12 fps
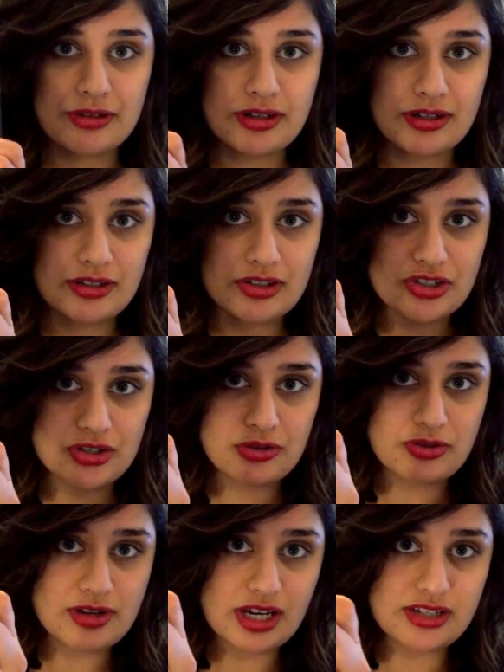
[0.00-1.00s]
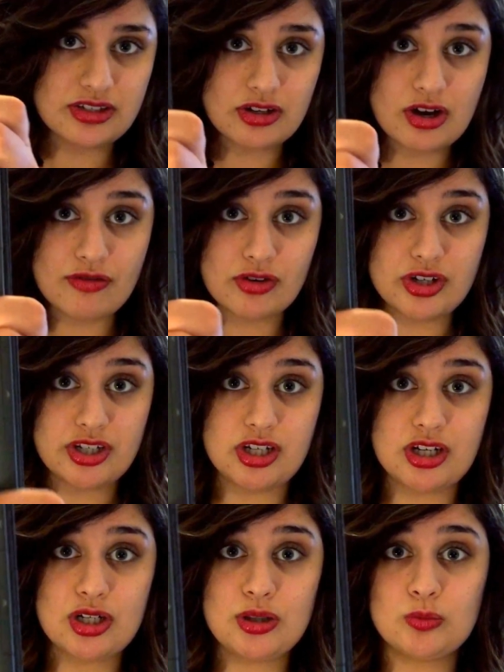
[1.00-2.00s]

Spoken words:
gonna show you guys the cover here.